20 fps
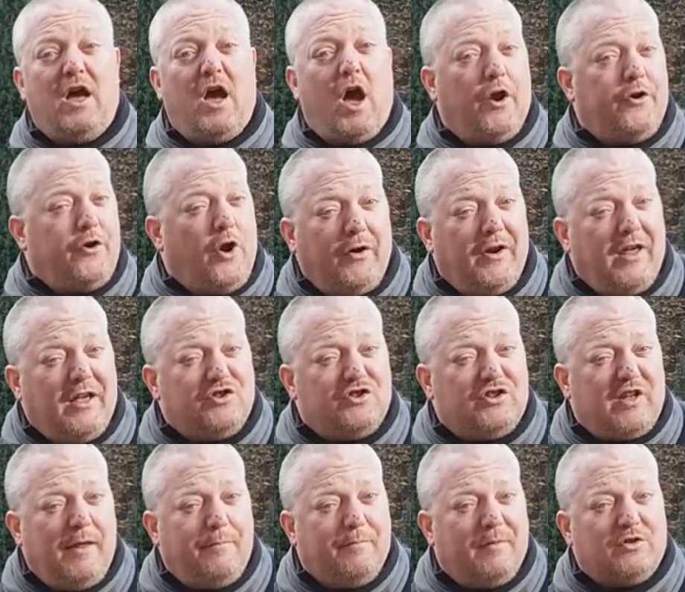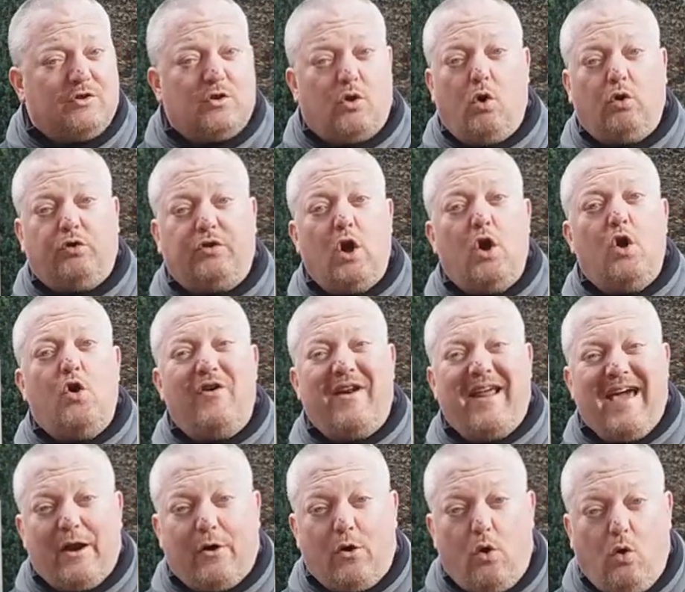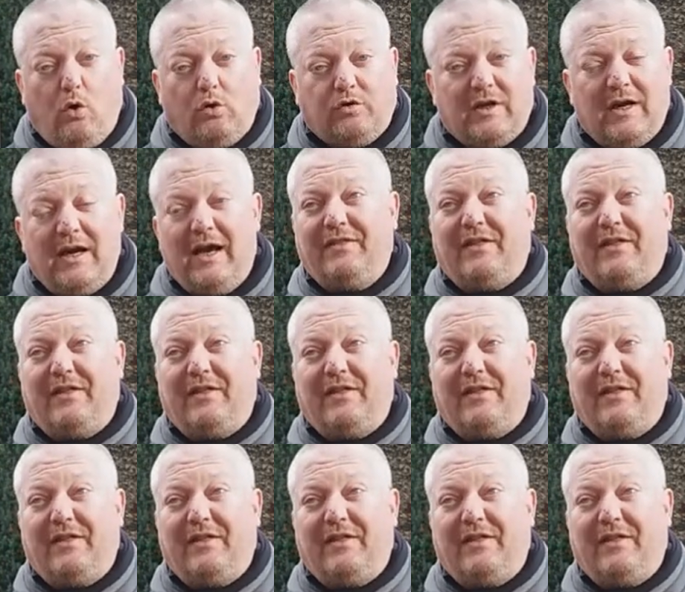a non-age statement called Rare Old.